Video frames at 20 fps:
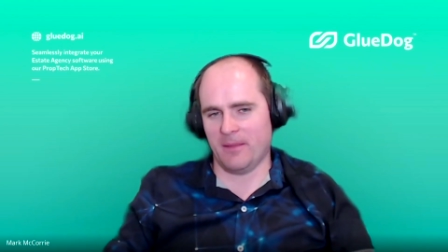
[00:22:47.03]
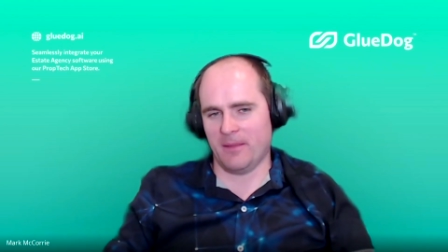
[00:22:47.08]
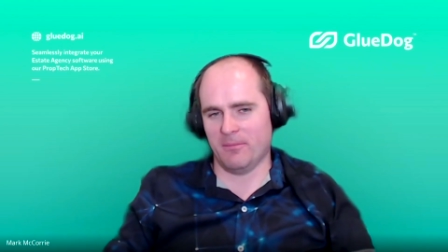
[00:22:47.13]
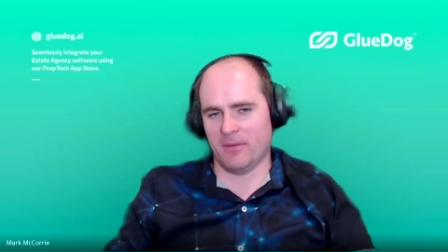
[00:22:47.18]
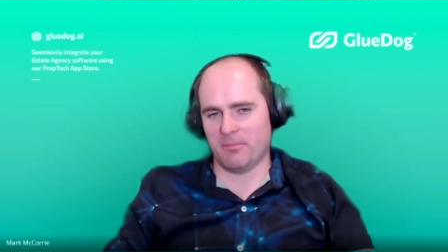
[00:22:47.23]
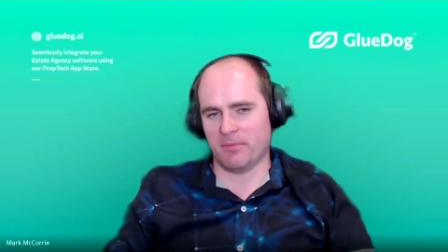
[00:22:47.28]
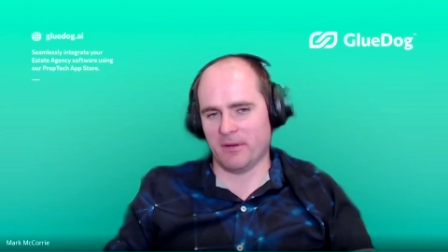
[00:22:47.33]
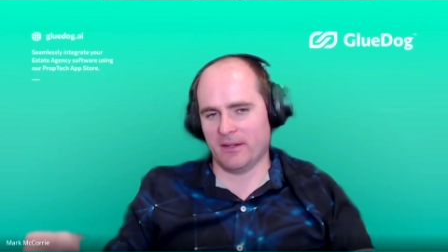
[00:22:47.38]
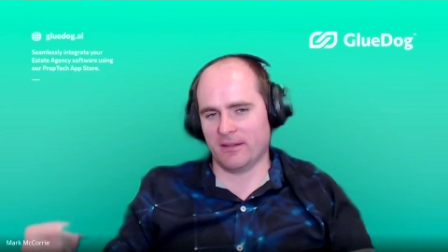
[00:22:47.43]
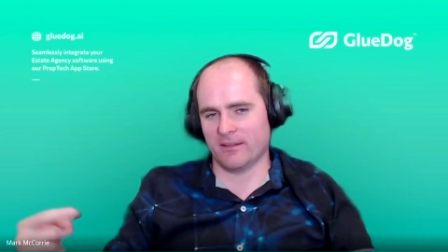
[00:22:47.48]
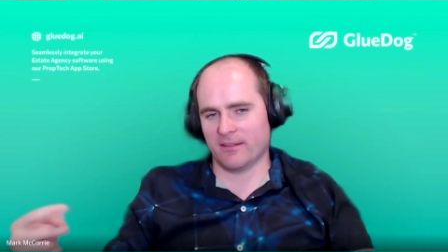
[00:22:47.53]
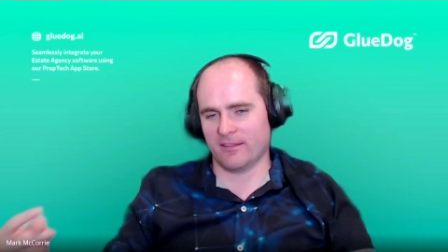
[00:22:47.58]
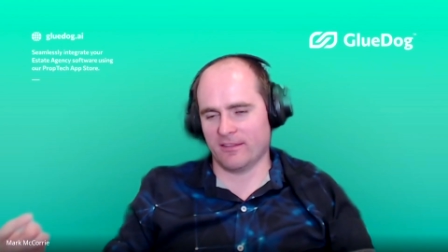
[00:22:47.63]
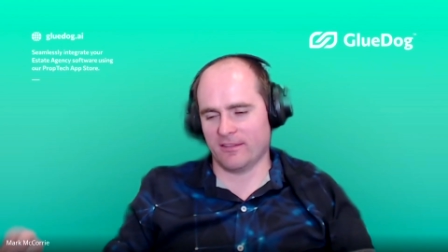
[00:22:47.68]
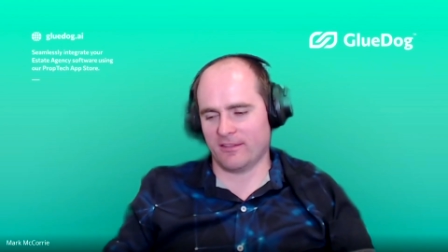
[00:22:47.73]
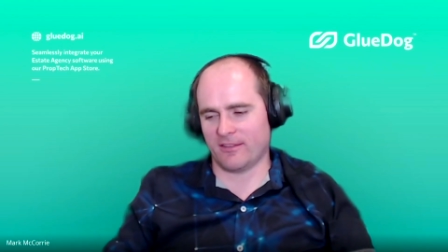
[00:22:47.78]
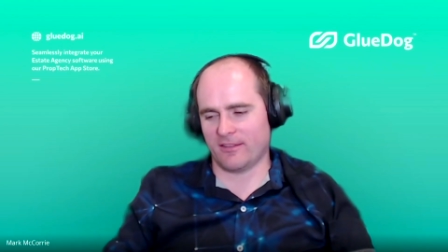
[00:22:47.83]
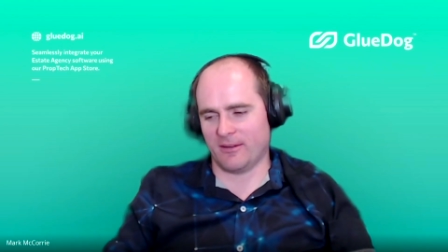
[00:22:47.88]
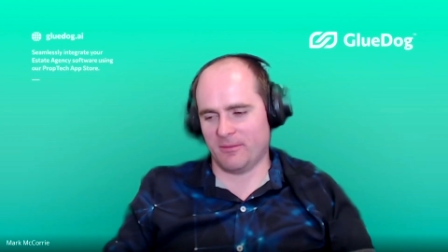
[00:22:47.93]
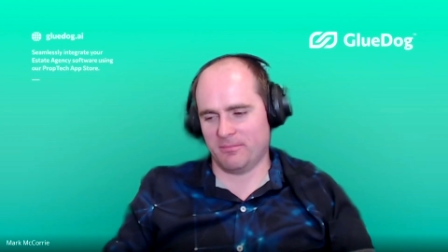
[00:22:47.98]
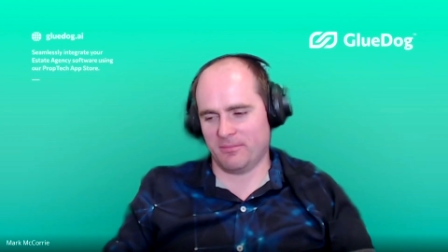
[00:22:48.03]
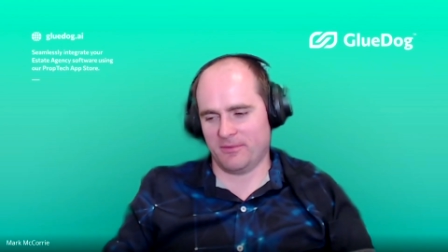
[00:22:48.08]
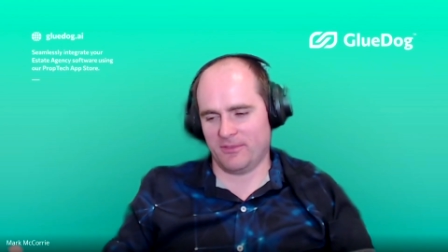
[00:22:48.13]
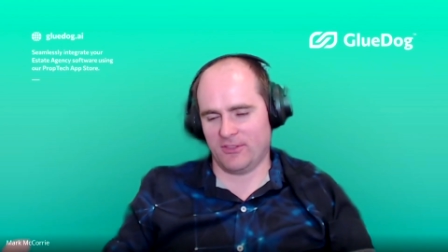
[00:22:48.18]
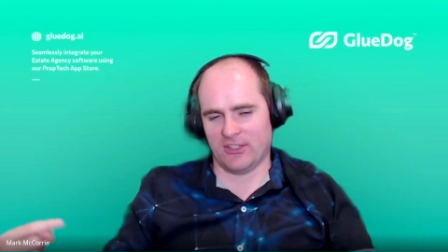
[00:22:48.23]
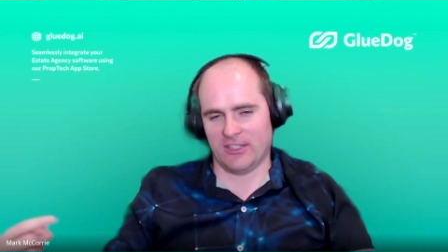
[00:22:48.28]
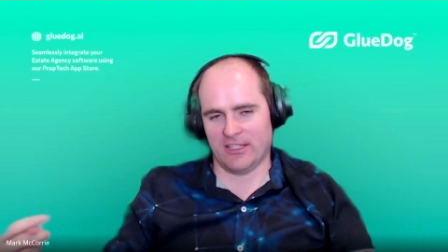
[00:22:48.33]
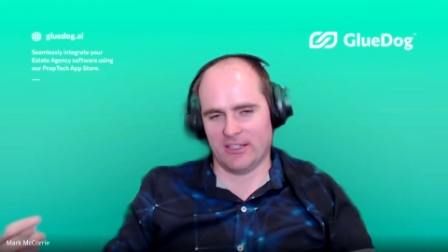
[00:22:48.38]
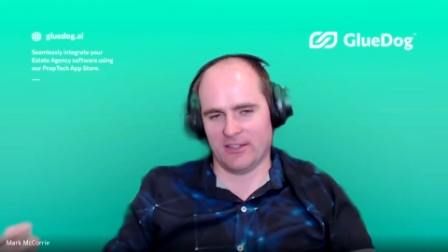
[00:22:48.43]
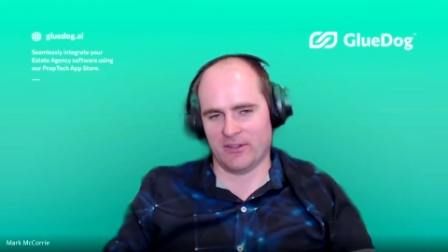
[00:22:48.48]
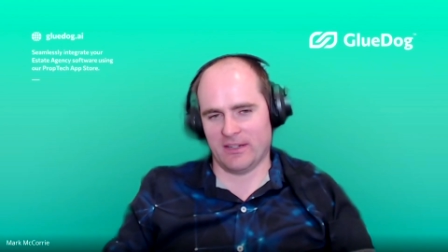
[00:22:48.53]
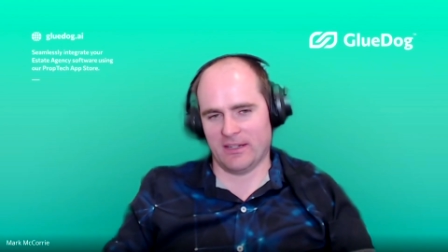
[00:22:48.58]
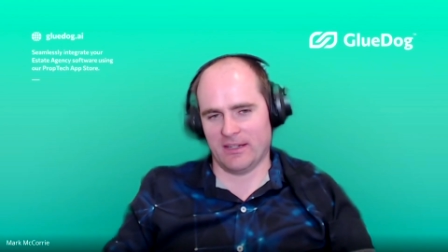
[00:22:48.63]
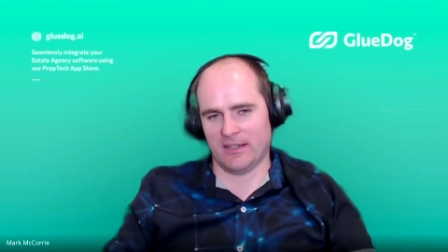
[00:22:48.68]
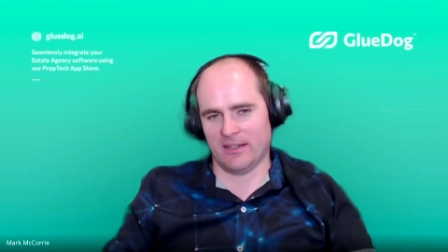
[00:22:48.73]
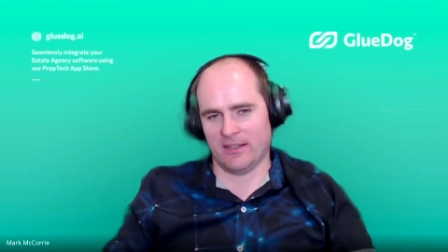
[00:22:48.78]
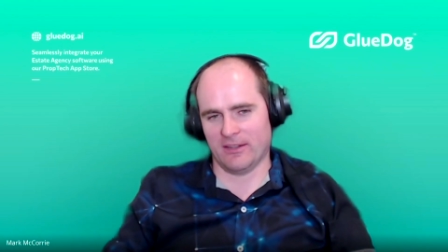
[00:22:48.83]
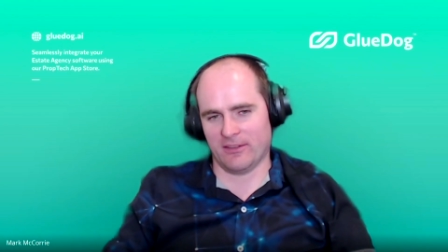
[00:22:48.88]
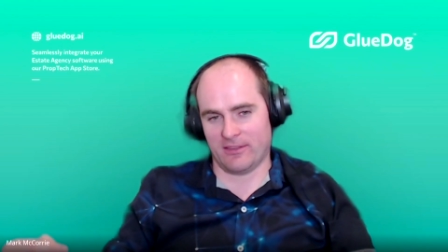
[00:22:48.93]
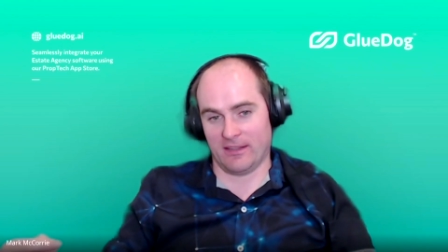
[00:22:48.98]
My brain doesn't stop turning
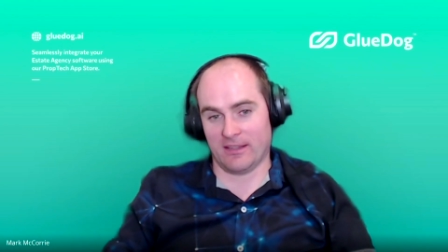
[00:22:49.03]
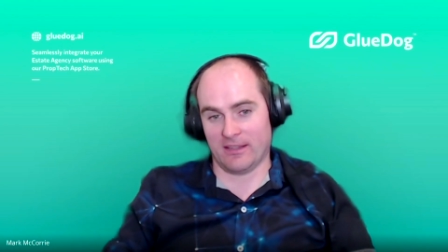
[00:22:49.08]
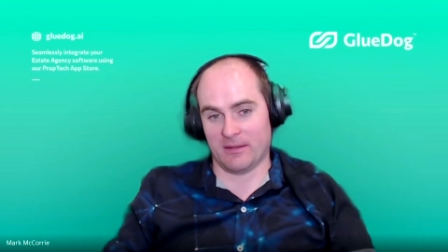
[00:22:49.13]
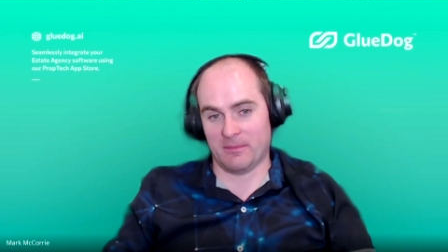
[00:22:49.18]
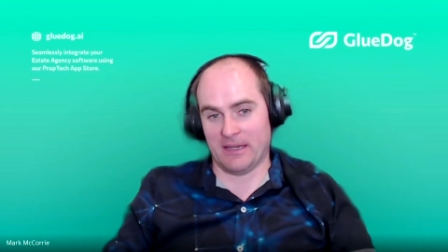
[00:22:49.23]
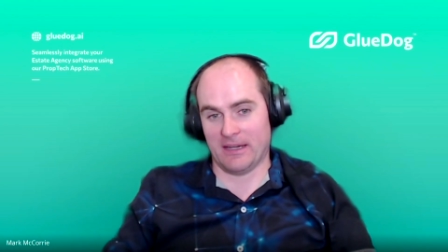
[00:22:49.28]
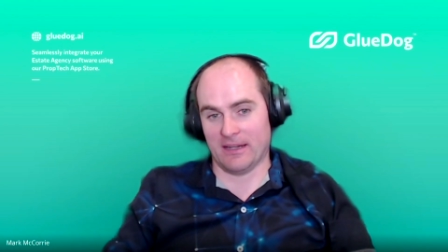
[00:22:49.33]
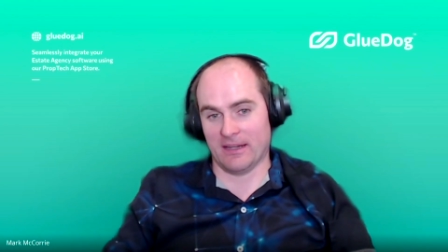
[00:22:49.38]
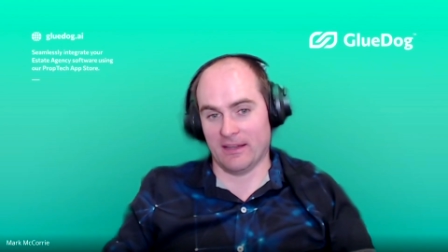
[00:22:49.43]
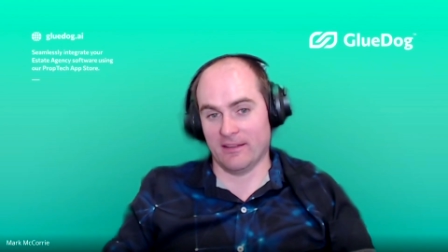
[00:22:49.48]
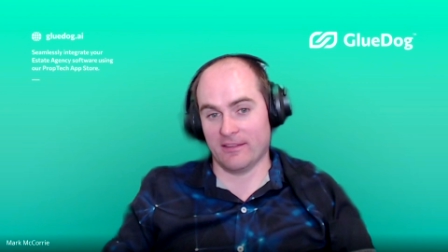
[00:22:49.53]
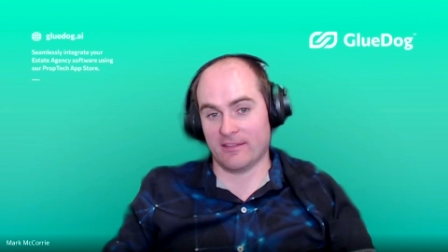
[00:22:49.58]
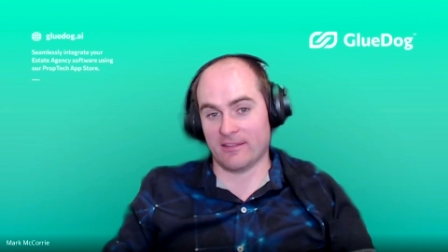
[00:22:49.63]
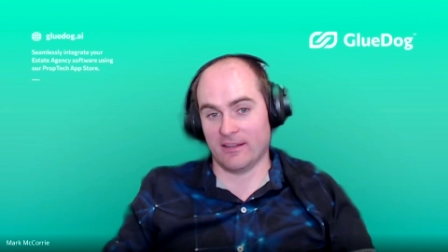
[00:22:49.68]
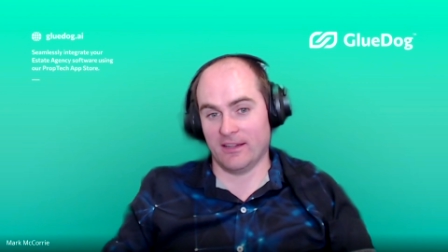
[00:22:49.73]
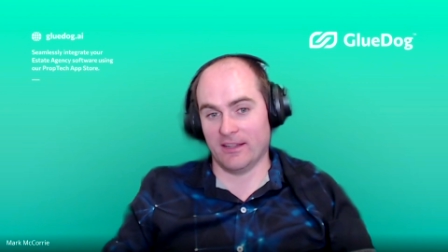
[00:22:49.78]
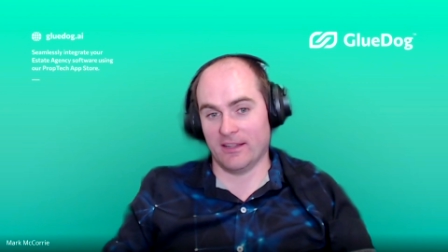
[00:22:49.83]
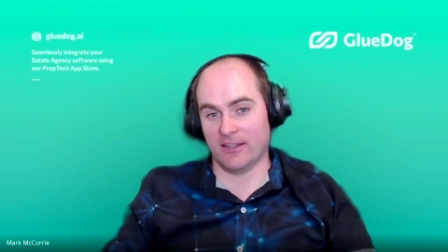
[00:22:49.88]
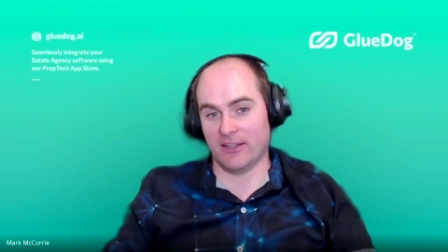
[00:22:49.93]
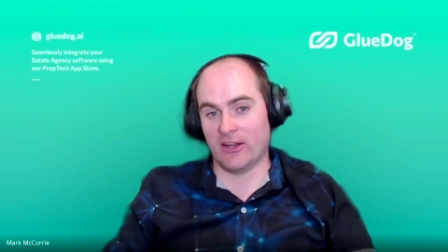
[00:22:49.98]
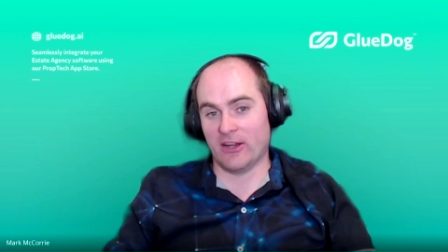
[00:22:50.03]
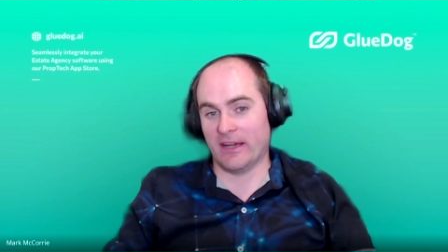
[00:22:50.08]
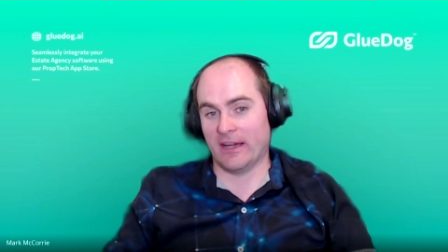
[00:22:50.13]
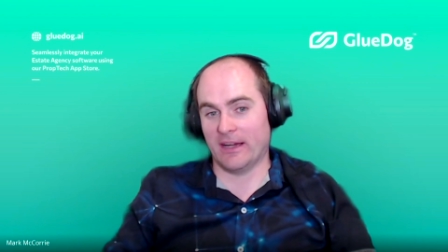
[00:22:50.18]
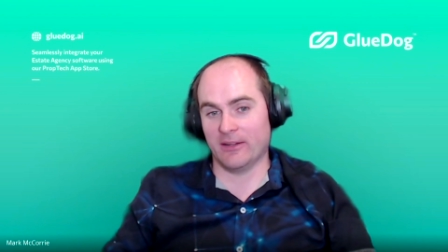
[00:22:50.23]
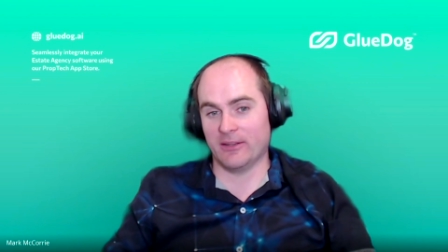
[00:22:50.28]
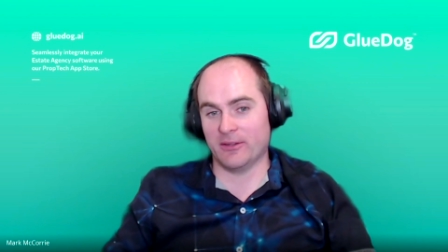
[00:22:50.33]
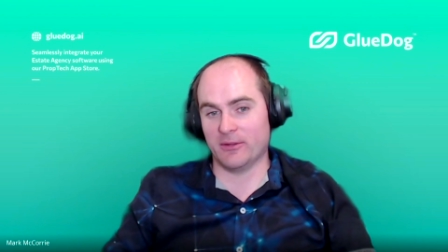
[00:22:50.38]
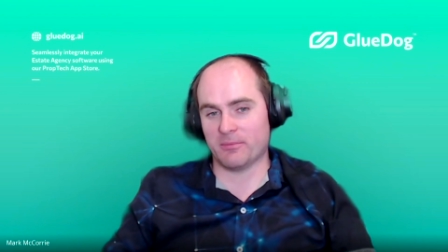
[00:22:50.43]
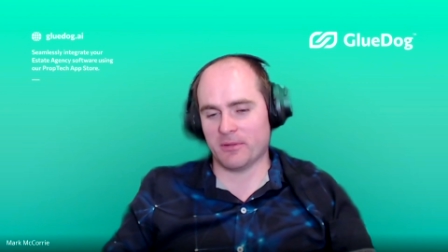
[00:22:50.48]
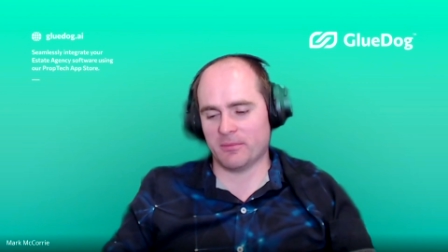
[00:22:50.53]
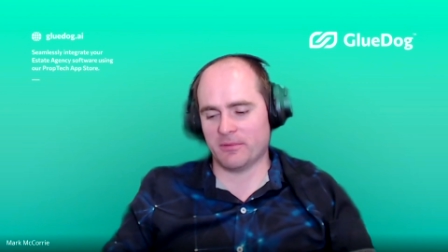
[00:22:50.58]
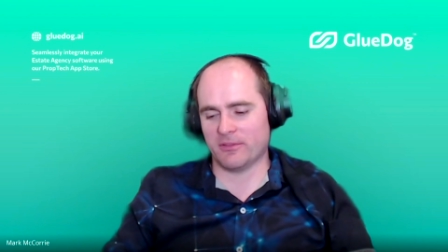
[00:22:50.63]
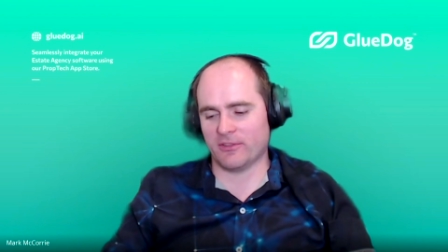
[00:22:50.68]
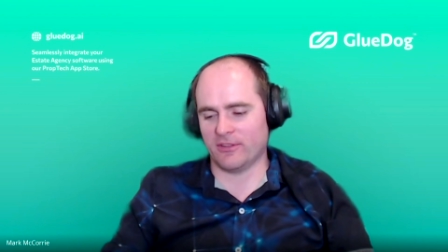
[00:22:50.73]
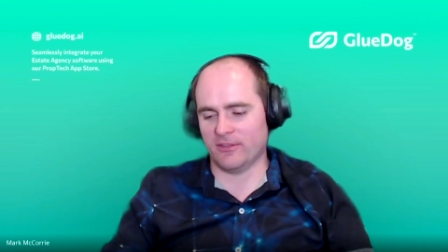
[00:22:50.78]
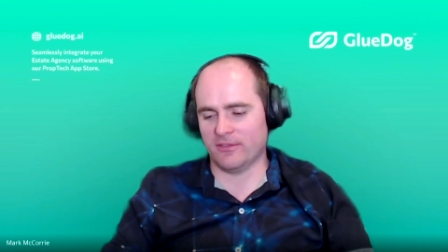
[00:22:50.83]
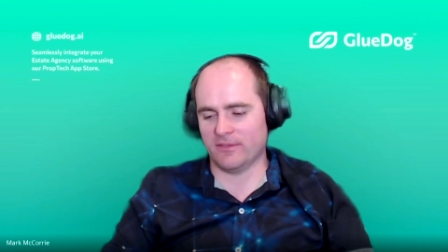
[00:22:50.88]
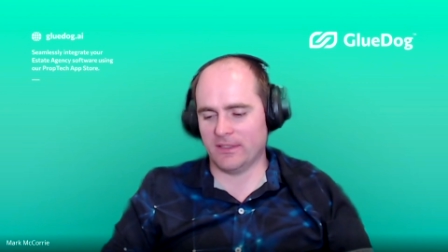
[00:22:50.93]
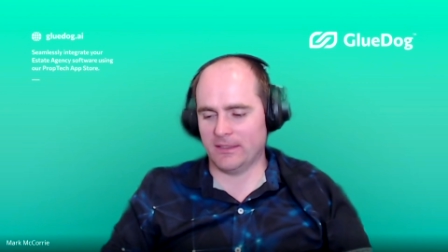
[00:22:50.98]
around, like thinking about it, until I know how you would probably
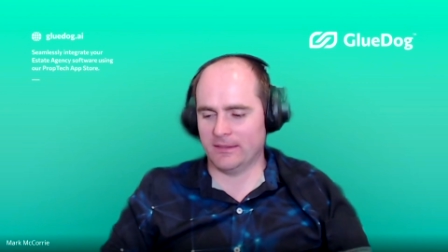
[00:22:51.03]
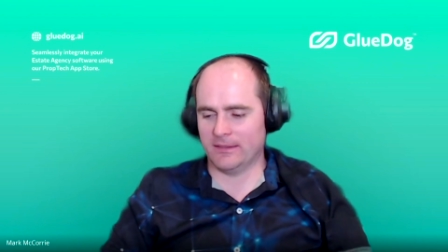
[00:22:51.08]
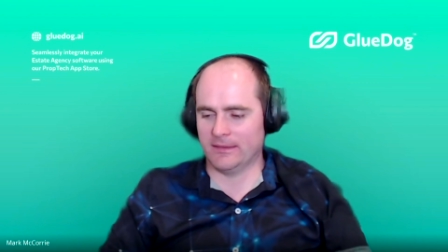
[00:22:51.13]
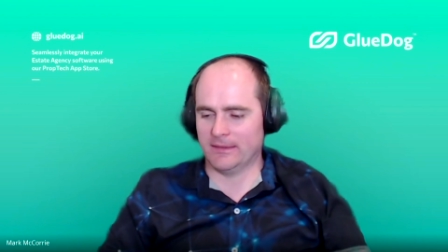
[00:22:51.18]
solve it.